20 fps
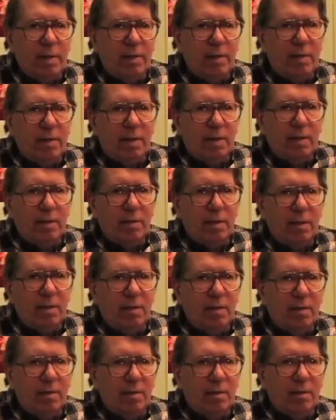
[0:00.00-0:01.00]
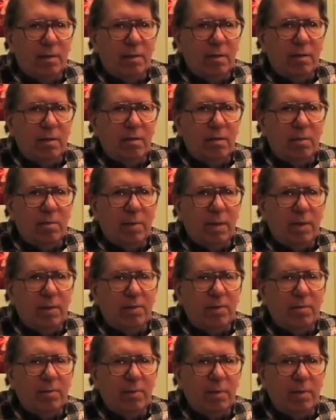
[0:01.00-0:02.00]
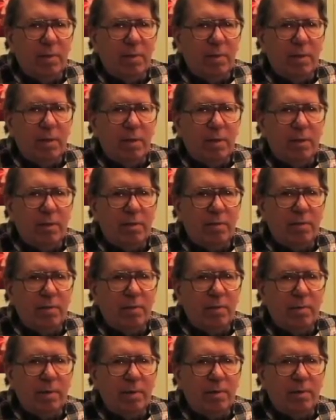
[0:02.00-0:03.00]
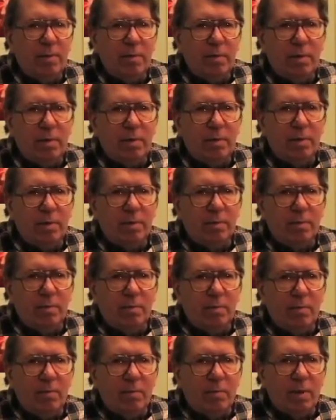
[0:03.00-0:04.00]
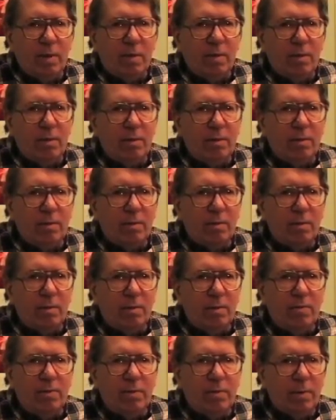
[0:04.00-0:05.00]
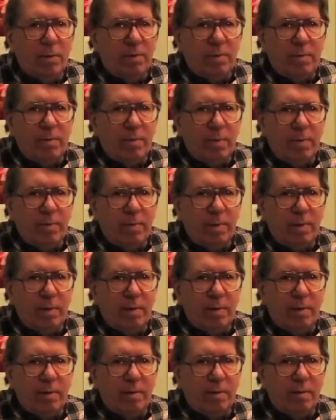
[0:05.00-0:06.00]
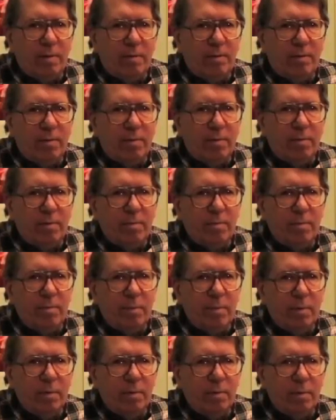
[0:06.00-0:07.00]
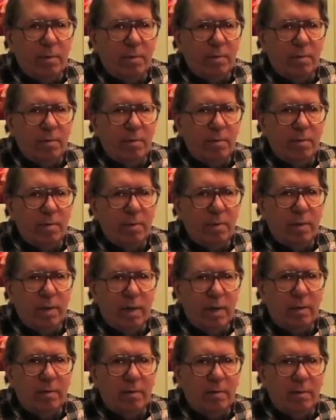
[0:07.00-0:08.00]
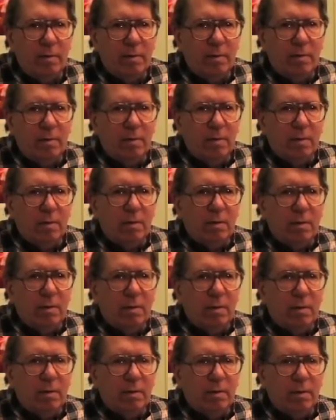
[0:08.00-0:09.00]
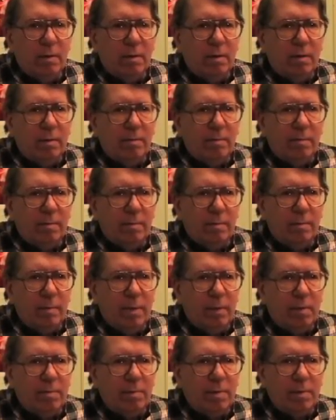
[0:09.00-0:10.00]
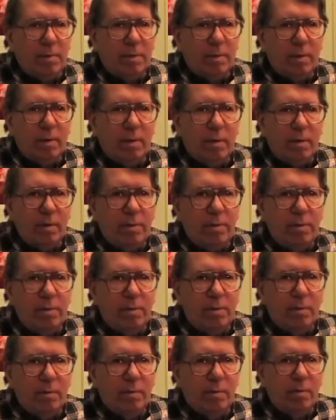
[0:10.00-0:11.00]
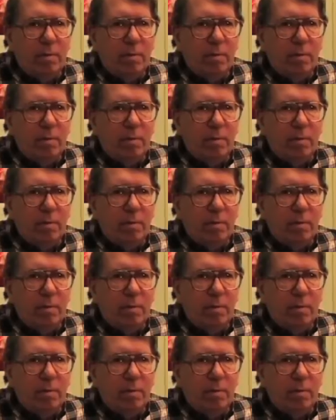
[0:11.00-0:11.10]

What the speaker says: X technique. So the males were mutagenized and the females weren't. So the females were rhythmic and the first mutant was not. And that's measuring eclosion.